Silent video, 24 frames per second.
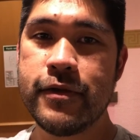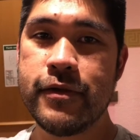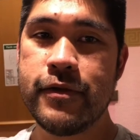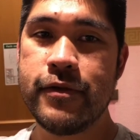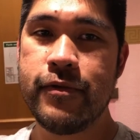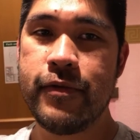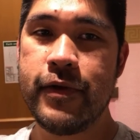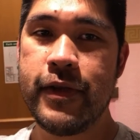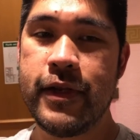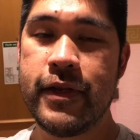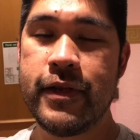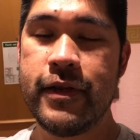are
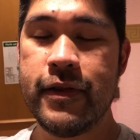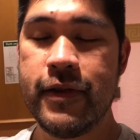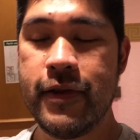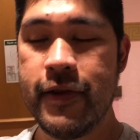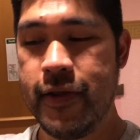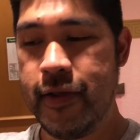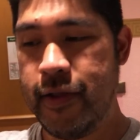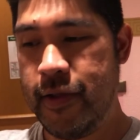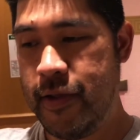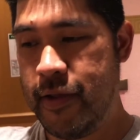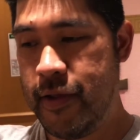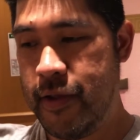doing.
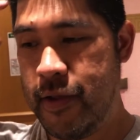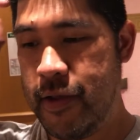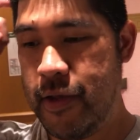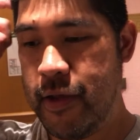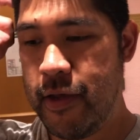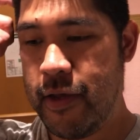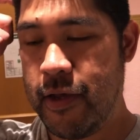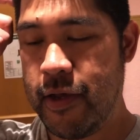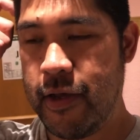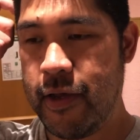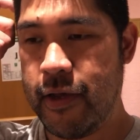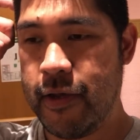
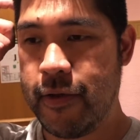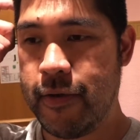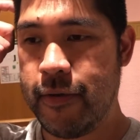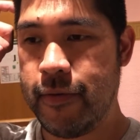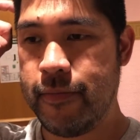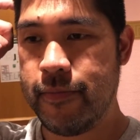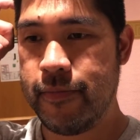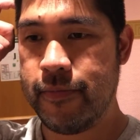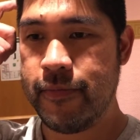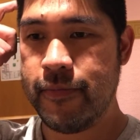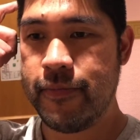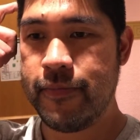
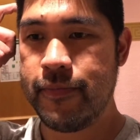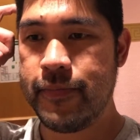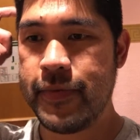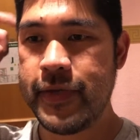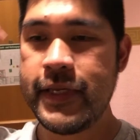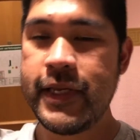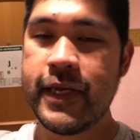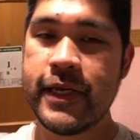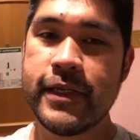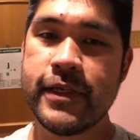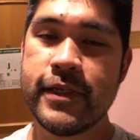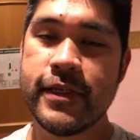
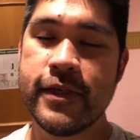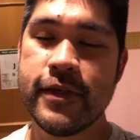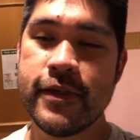But yes,